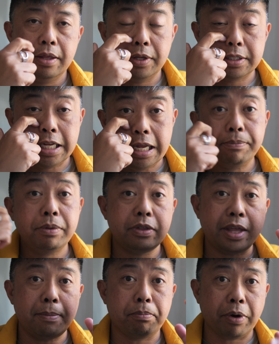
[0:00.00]
The
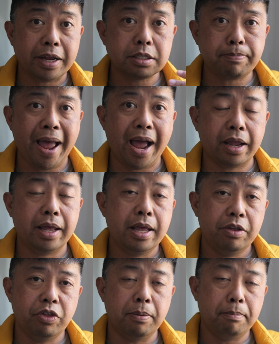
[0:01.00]
team that brings back
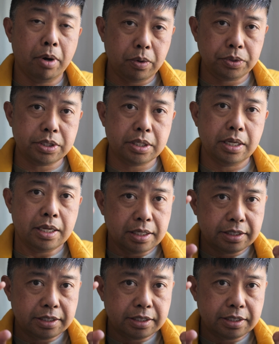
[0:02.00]
the most